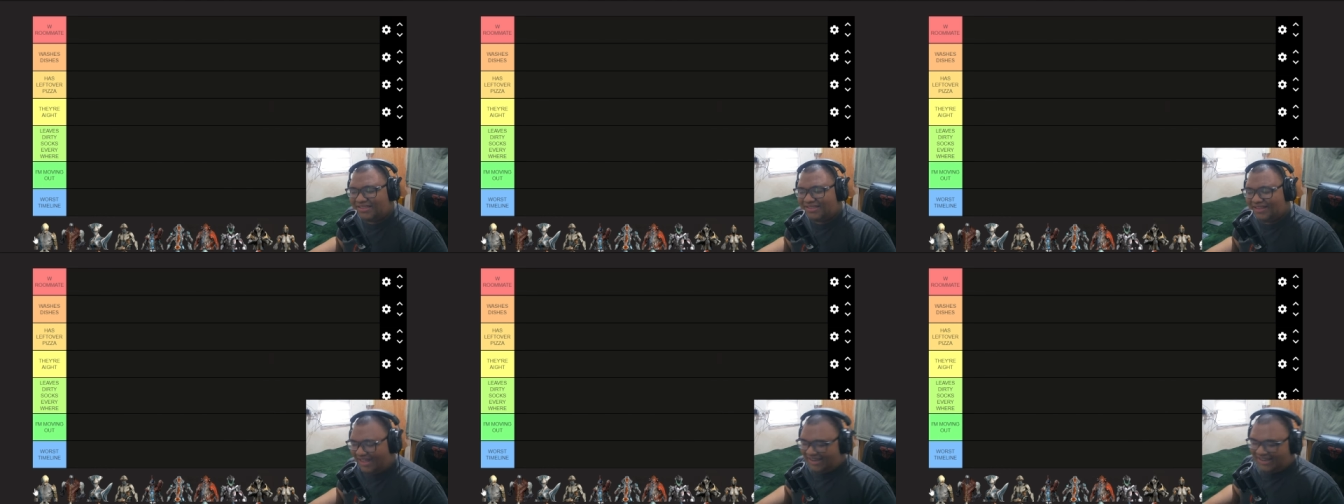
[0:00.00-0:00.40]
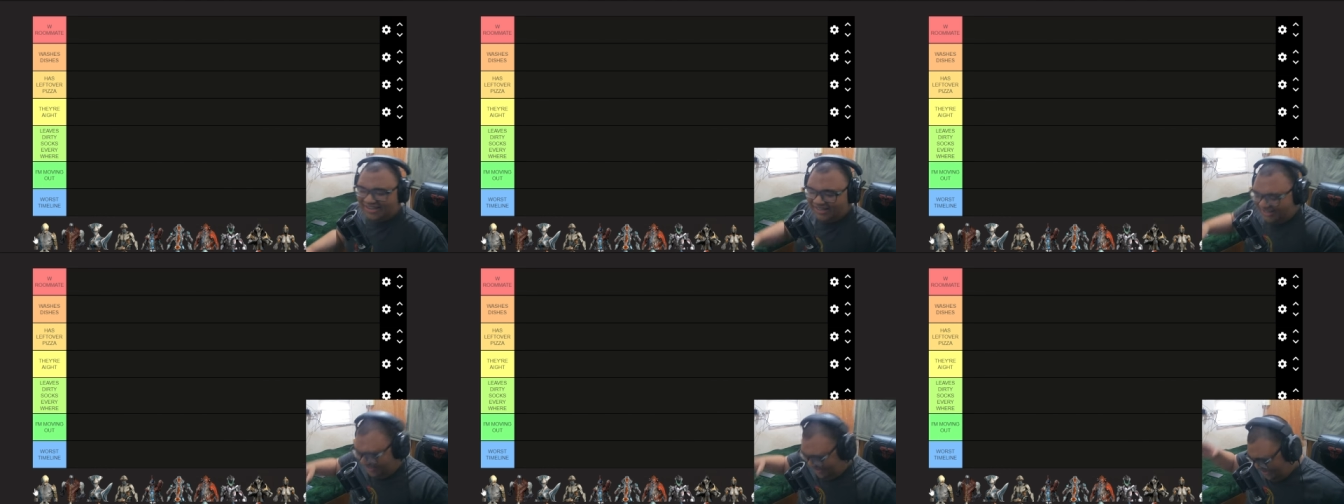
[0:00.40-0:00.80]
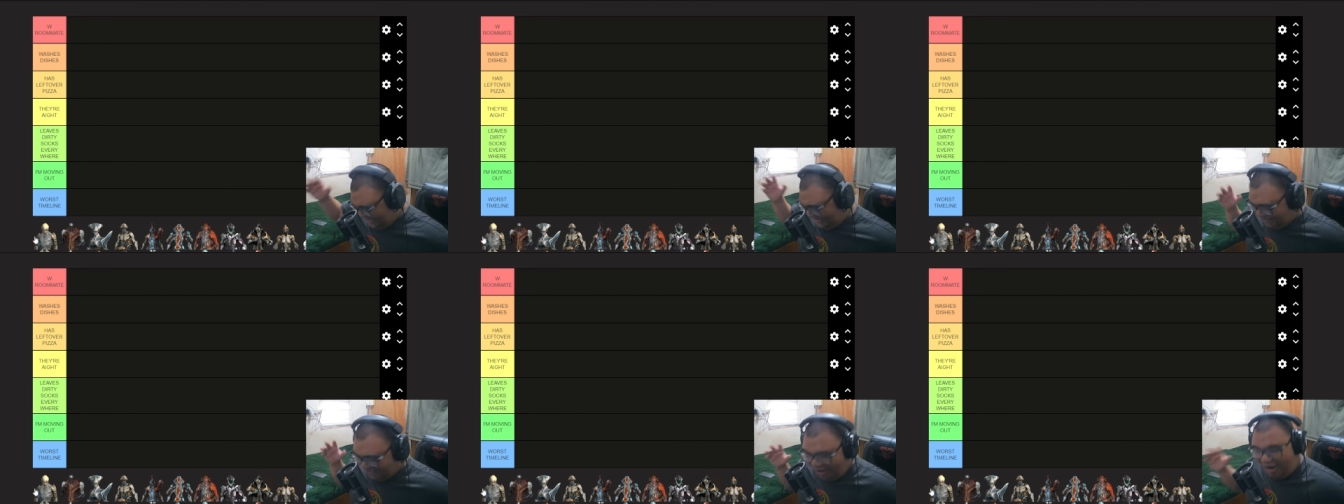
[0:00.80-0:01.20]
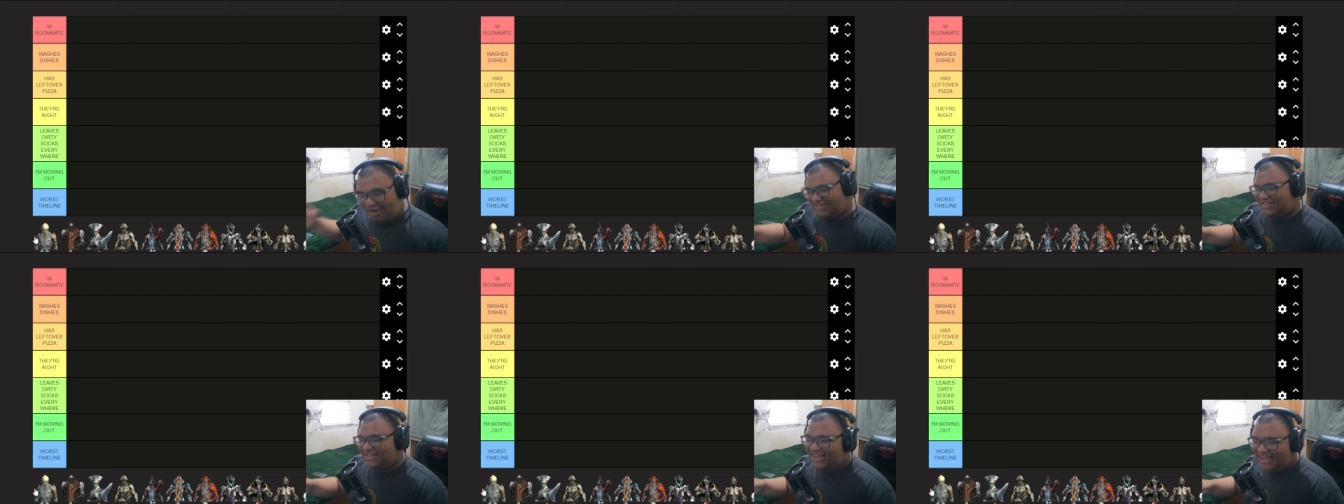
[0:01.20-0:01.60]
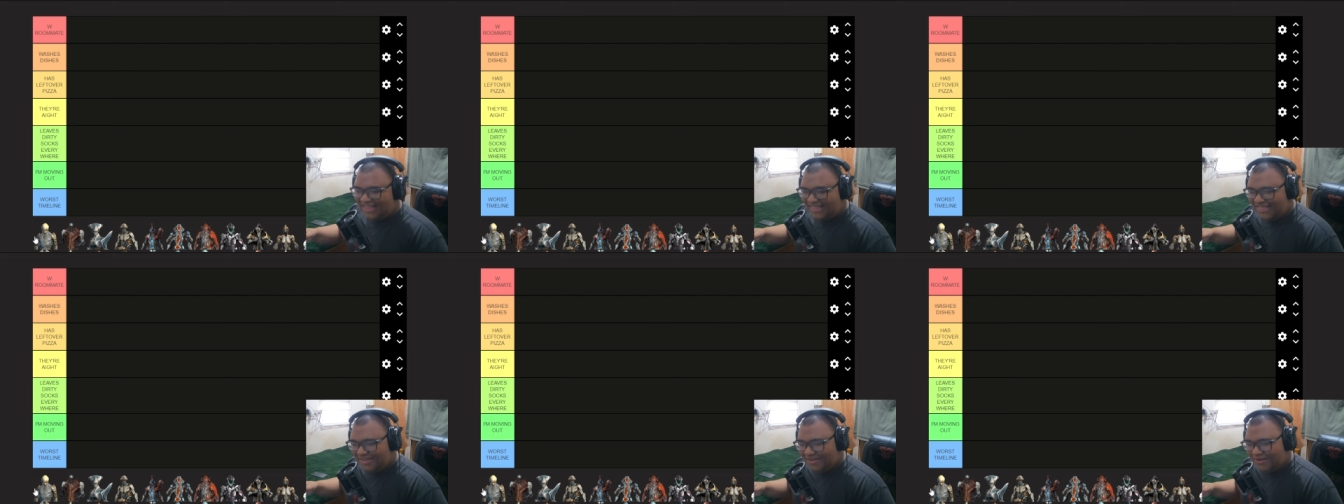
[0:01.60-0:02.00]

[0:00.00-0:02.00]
Like, he walks in.